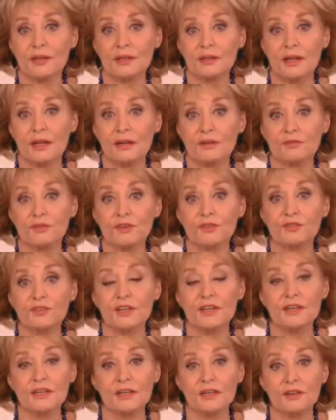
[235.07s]
like 50
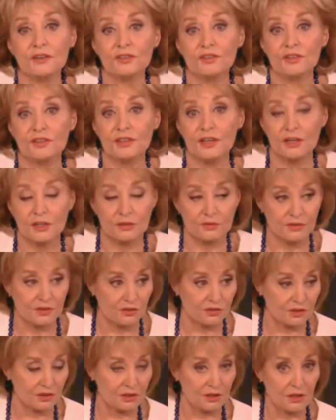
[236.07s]
years in
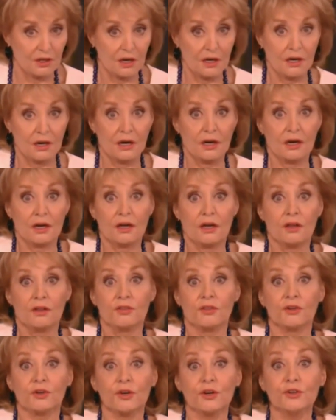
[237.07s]
television?
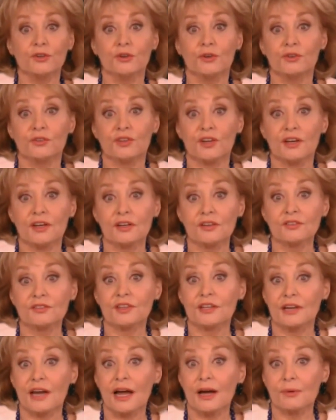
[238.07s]
The good news is
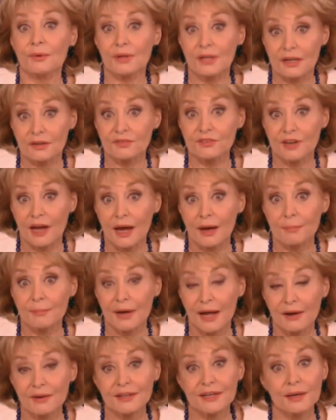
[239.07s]
that I will have time
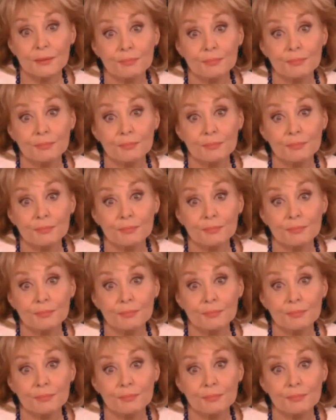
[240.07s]
now to get